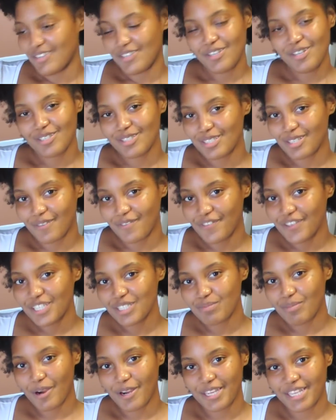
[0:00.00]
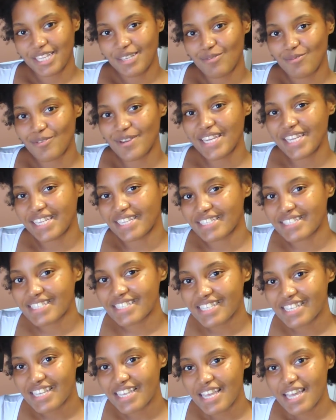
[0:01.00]
you go to the fish market, it
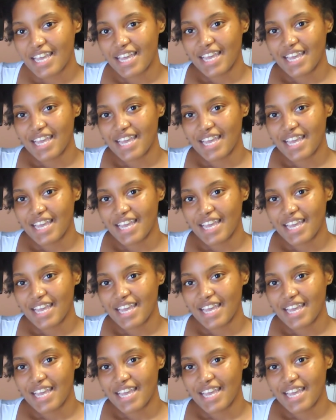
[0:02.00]
reeks.